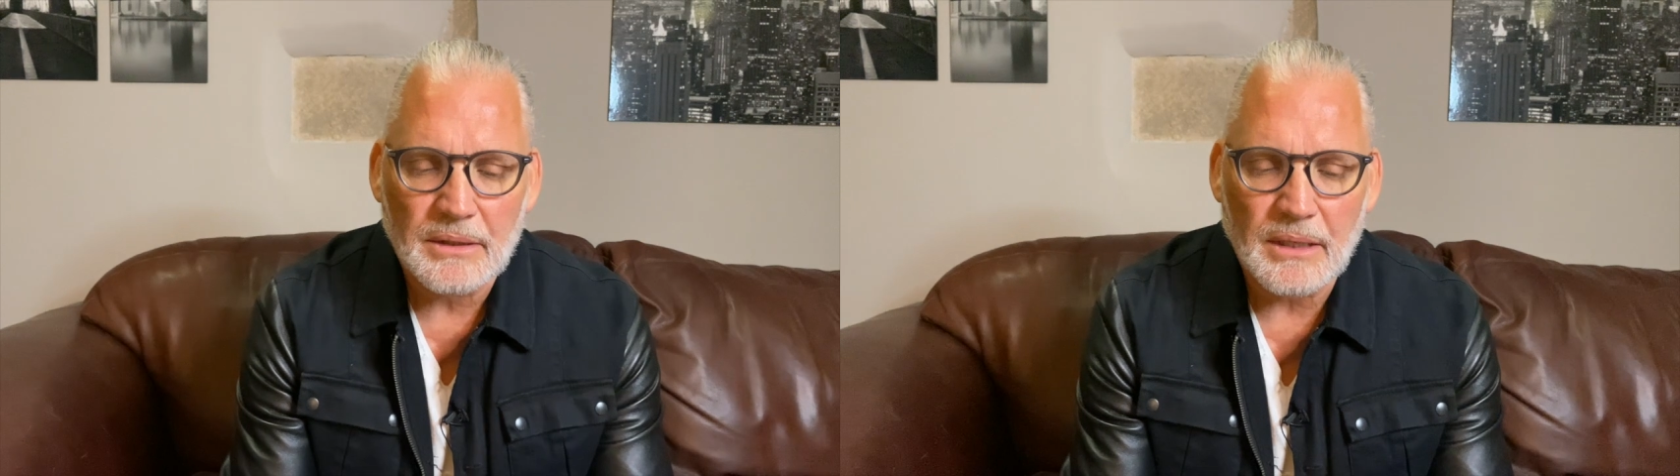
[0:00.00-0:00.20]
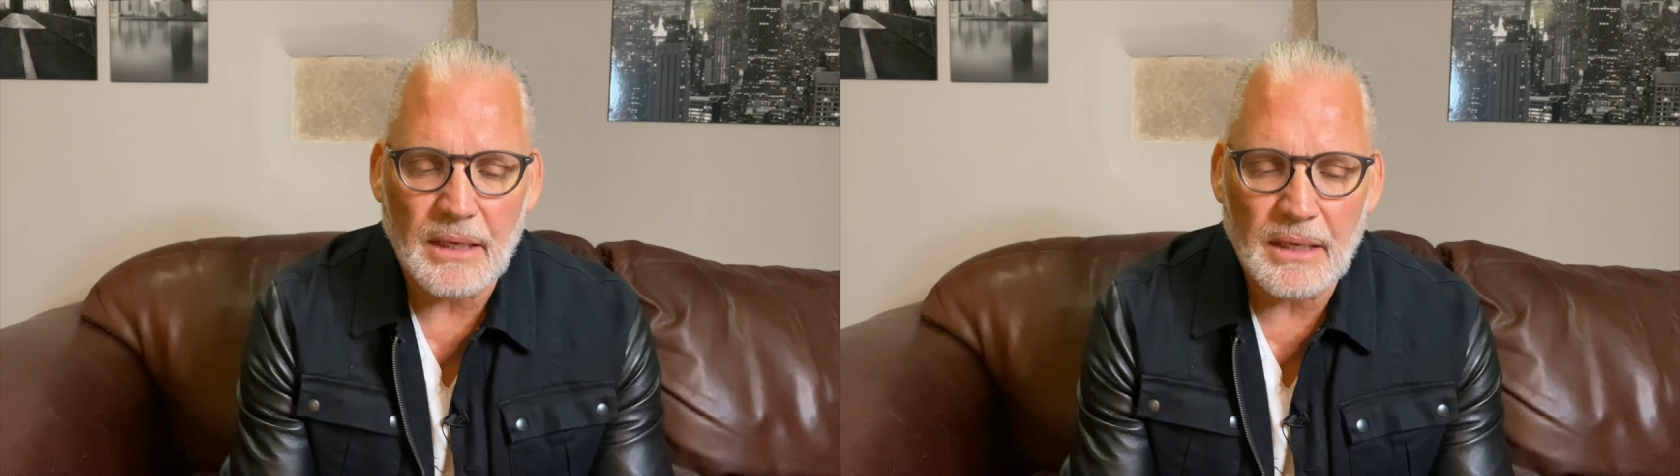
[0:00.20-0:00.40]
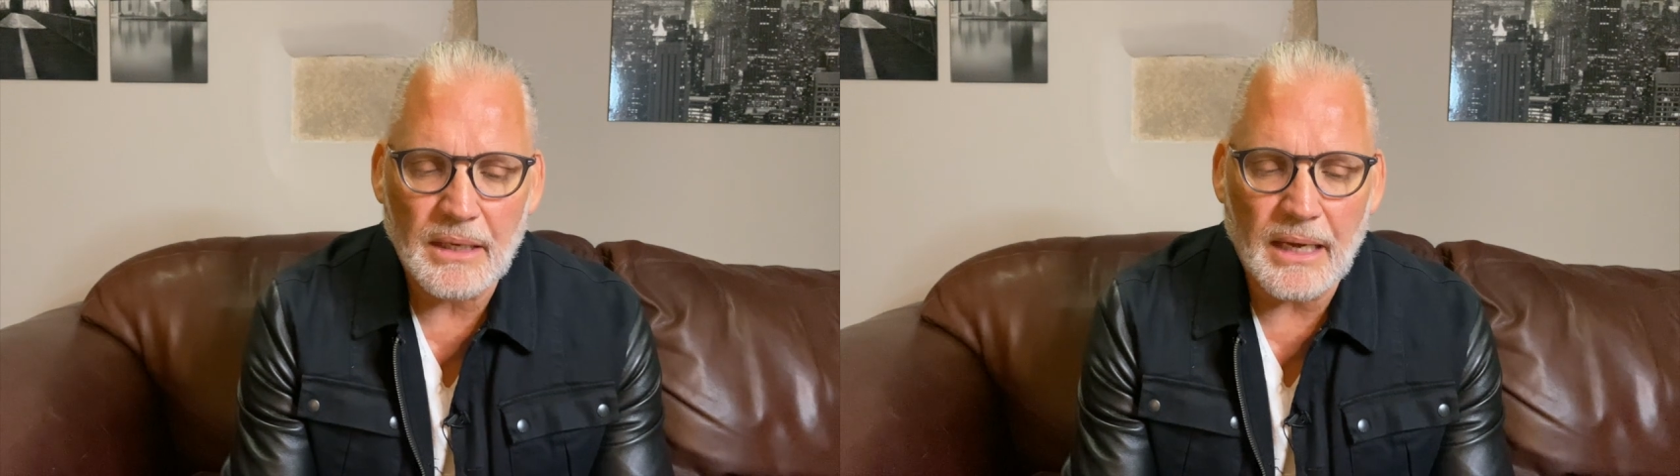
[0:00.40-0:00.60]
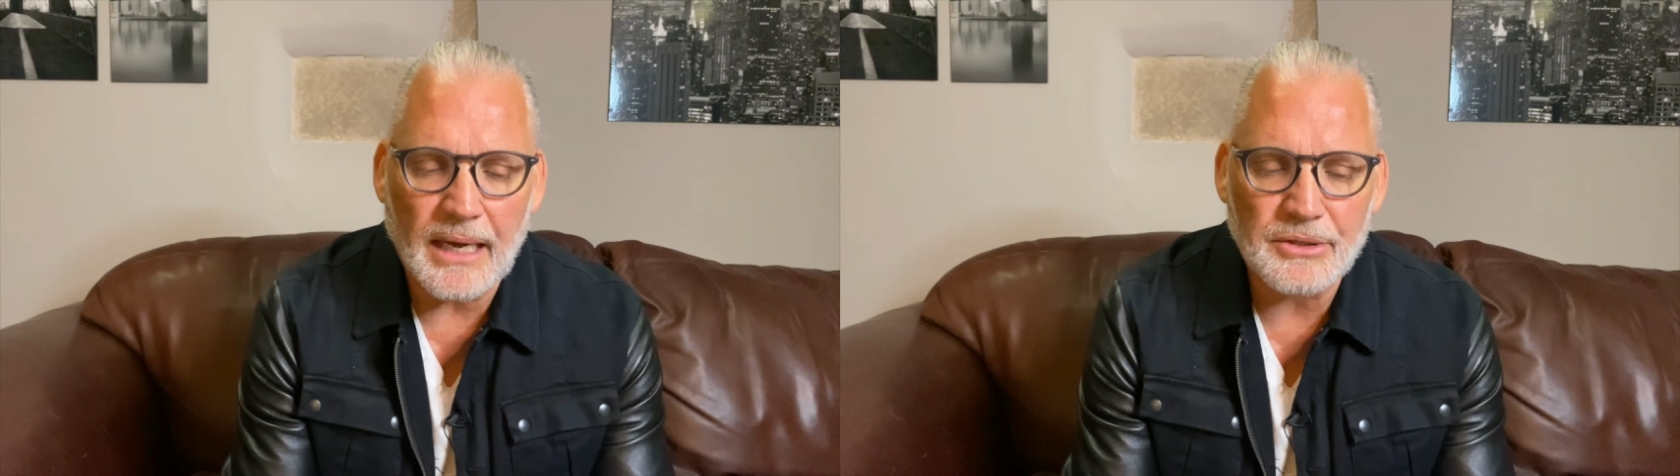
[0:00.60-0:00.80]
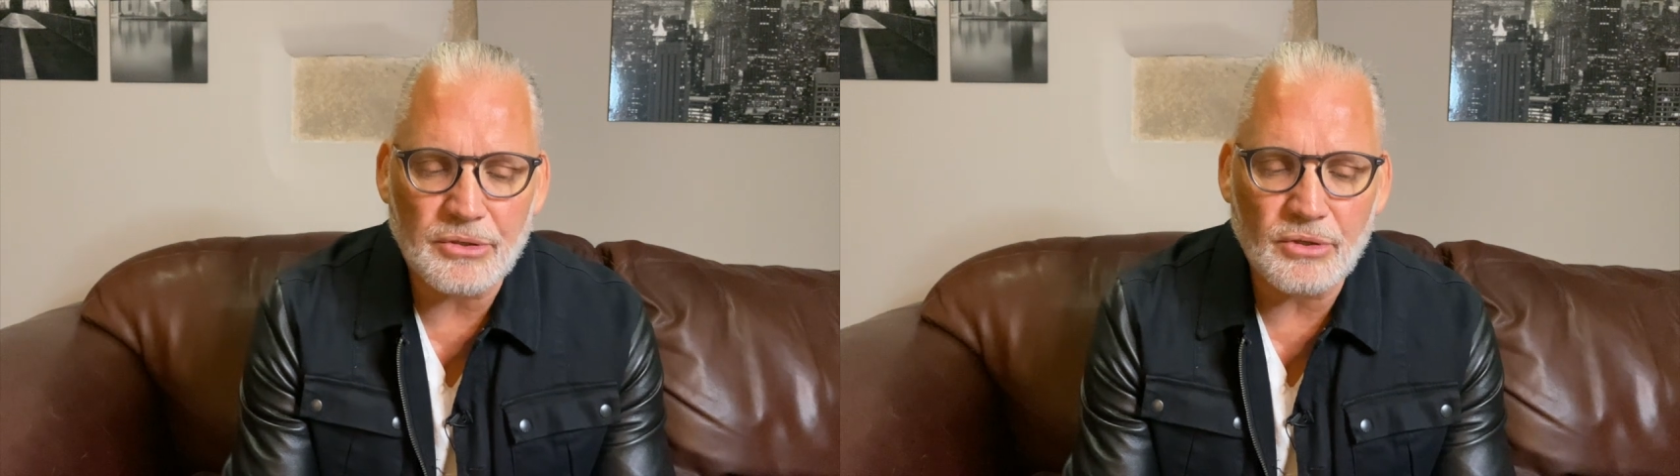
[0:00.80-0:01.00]
uh,
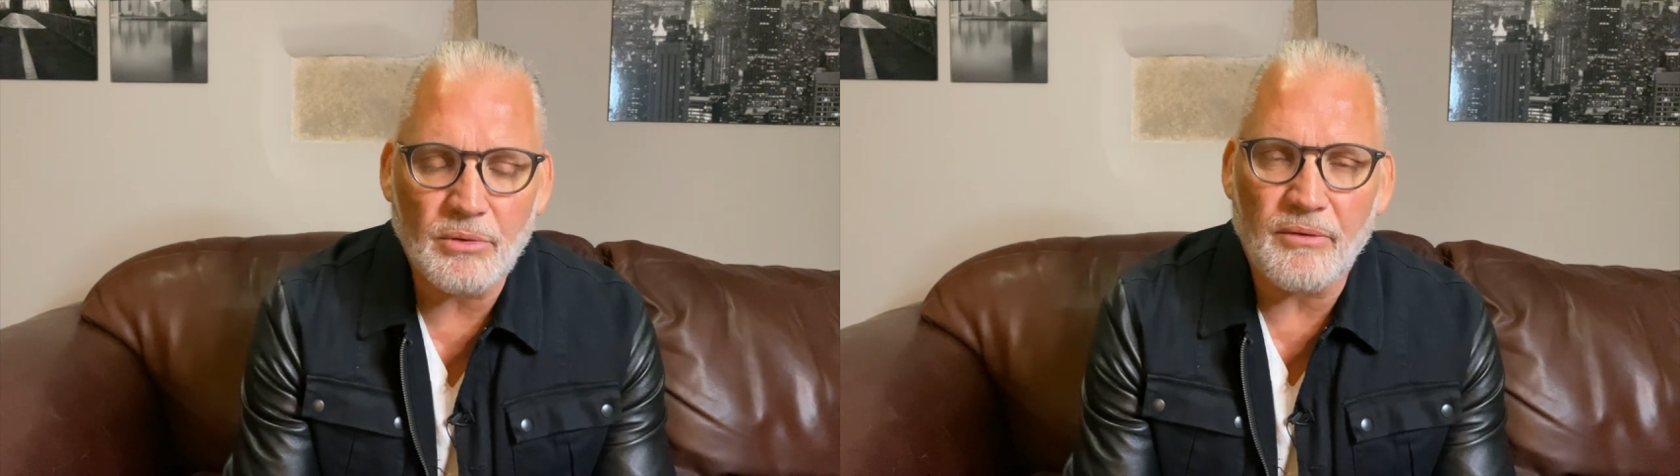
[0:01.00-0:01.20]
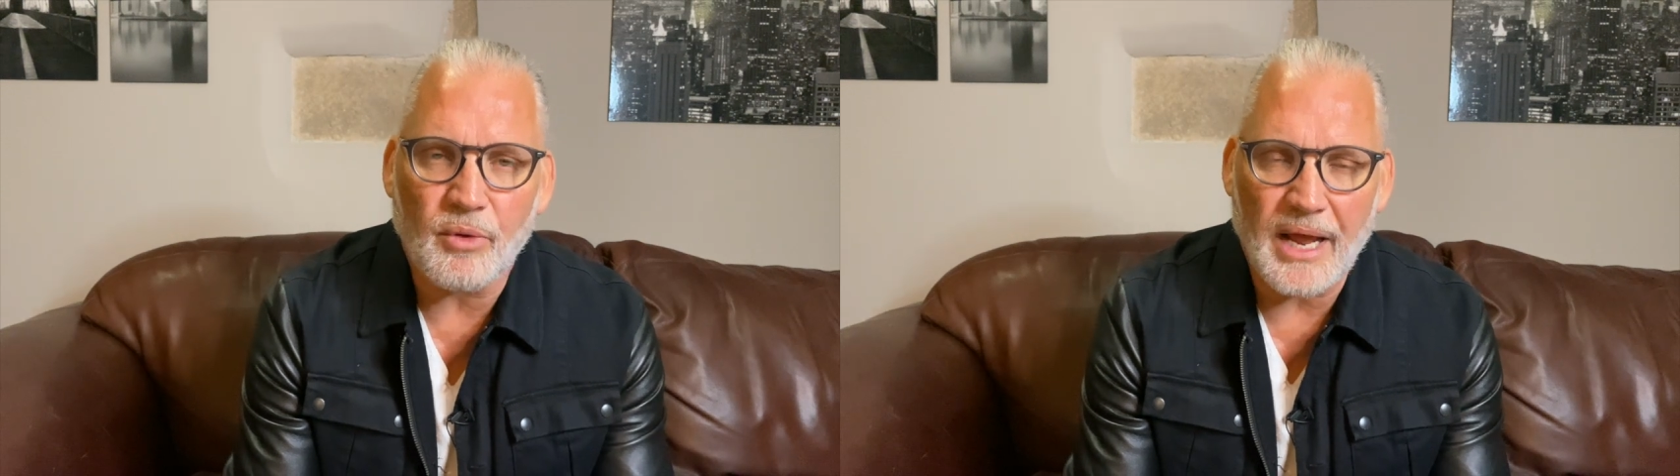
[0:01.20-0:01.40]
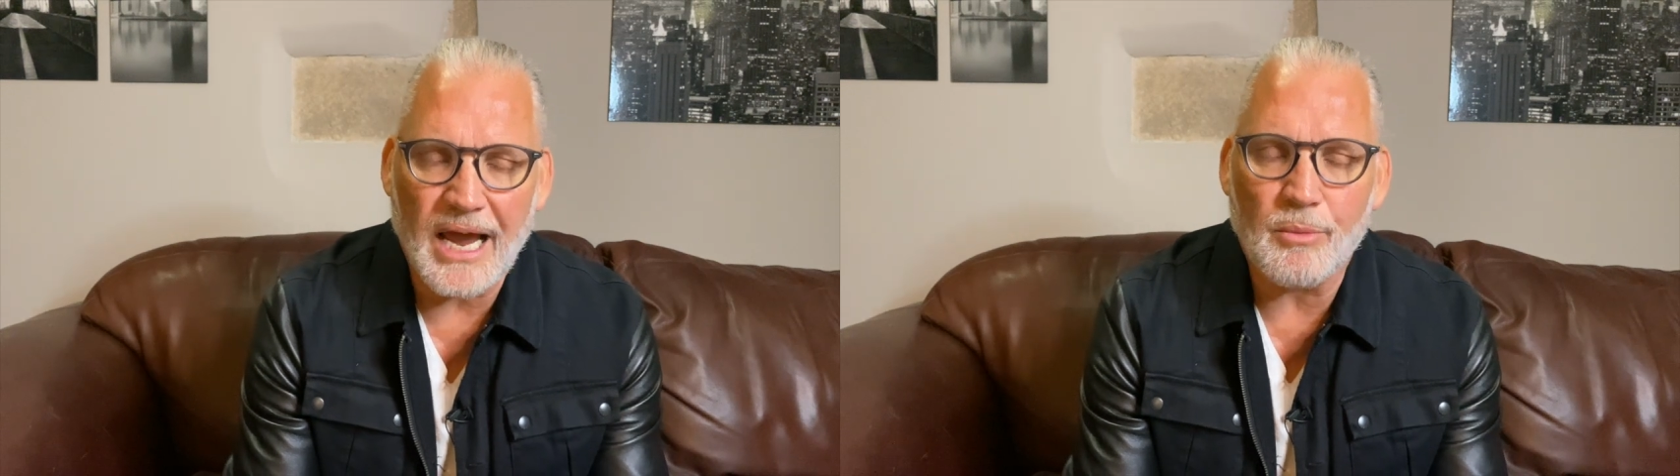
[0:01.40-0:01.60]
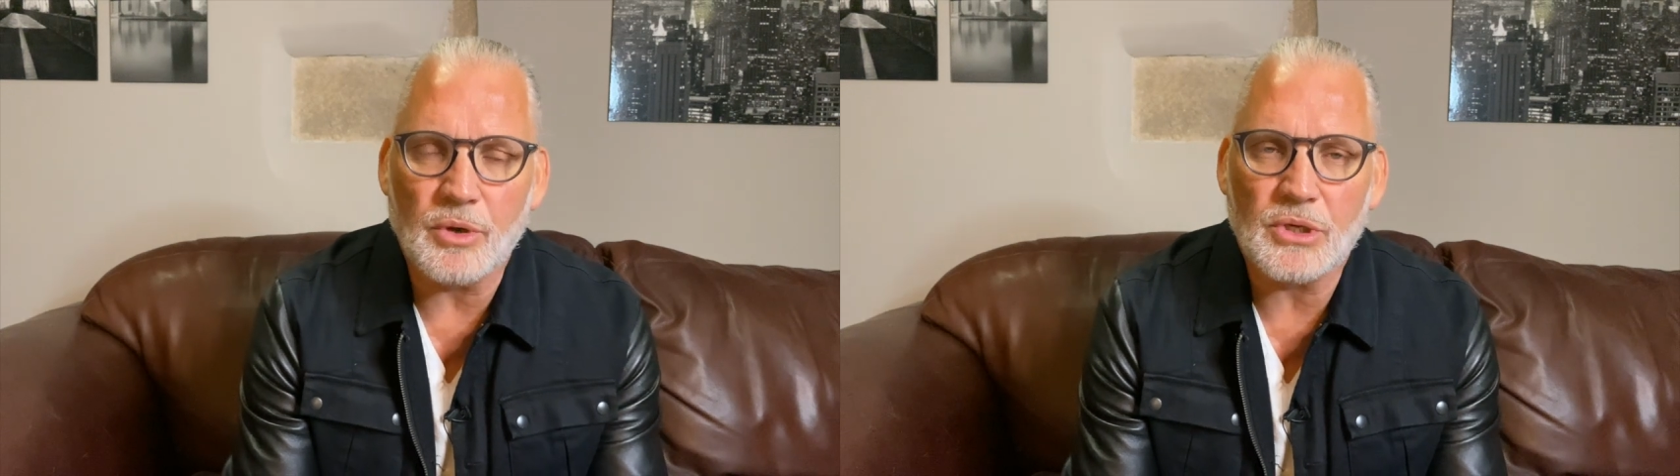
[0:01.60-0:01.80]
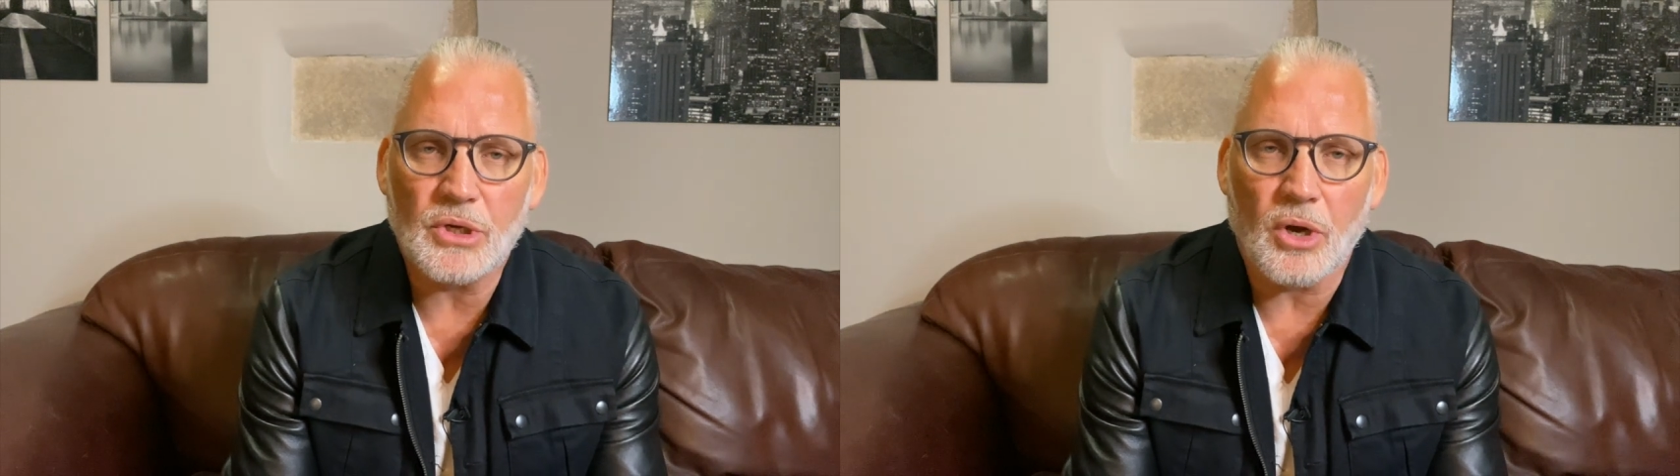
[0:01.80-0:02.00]
are true of what I
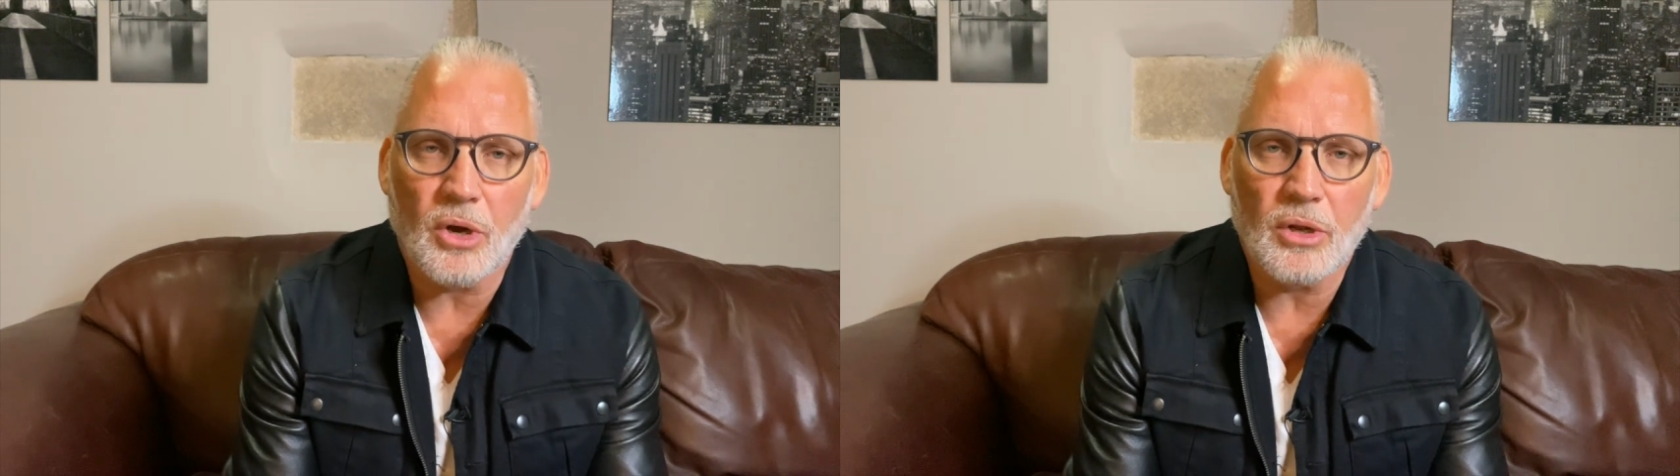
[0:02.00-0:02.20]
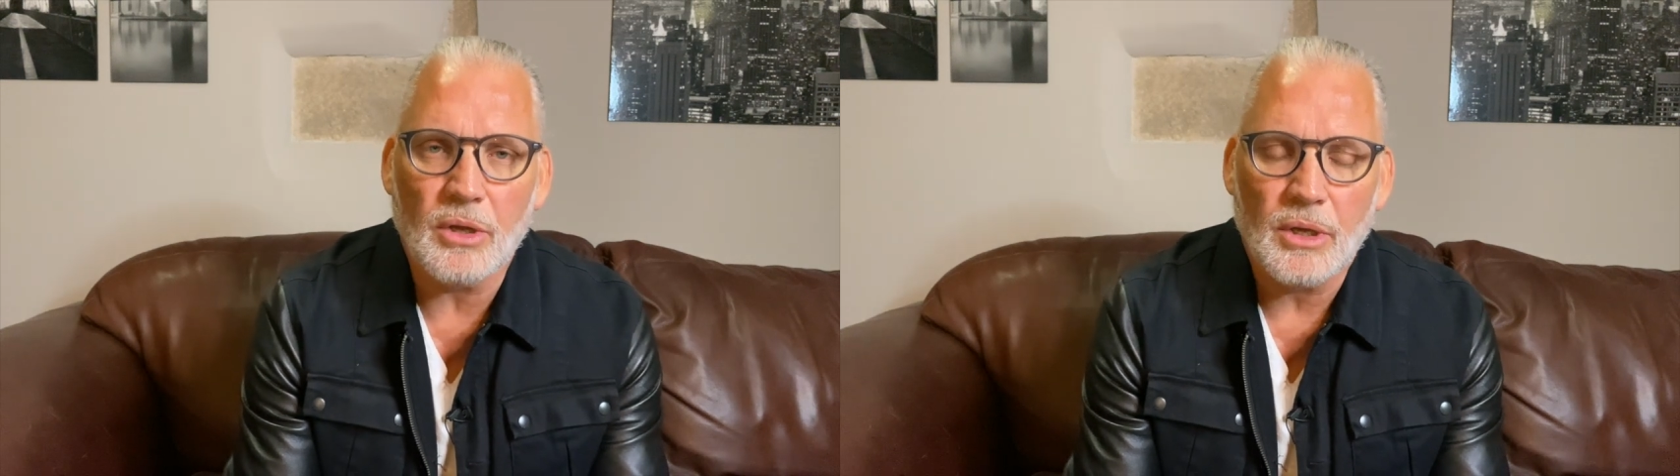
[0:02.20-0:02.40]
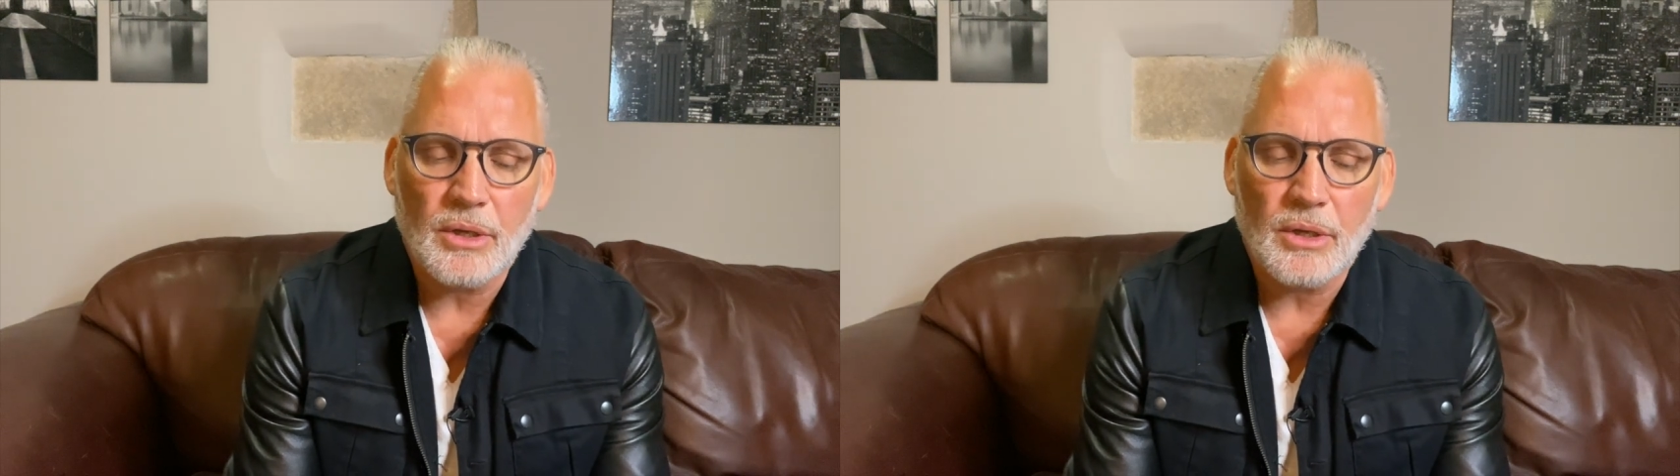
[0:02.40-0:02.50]
would call